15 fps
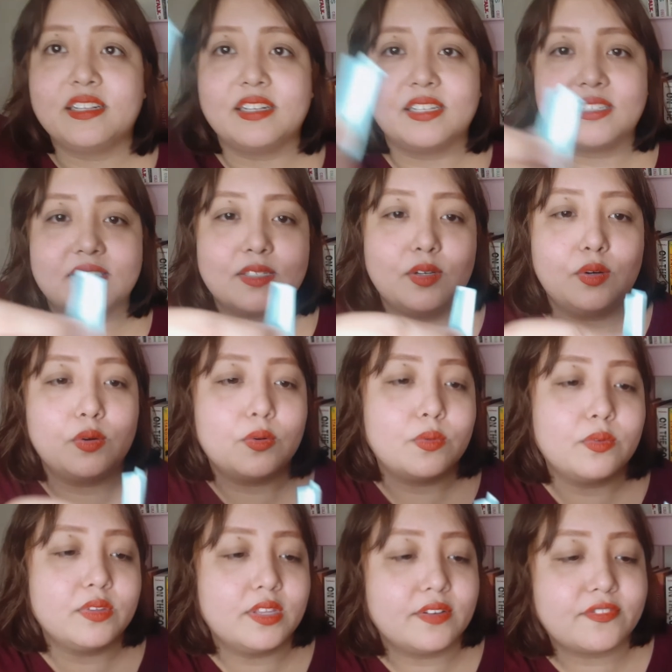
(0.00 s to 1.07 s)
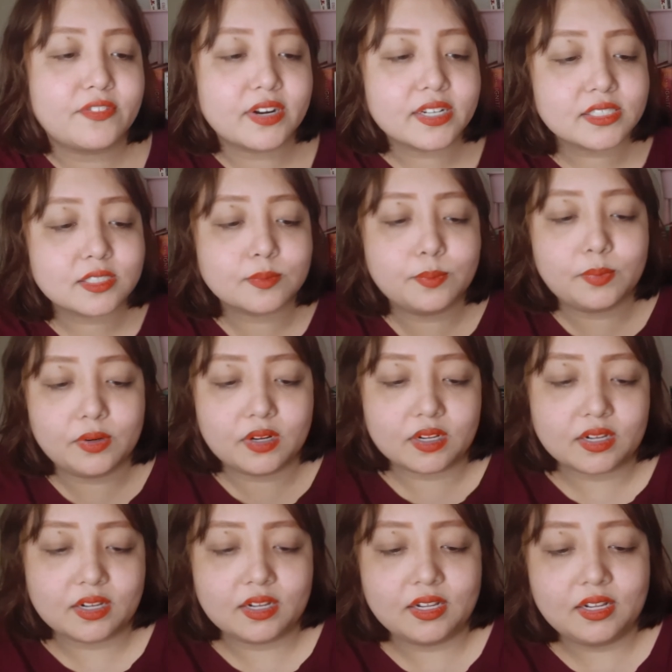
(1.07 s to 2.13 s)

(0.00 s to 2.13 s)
Let's go. The first book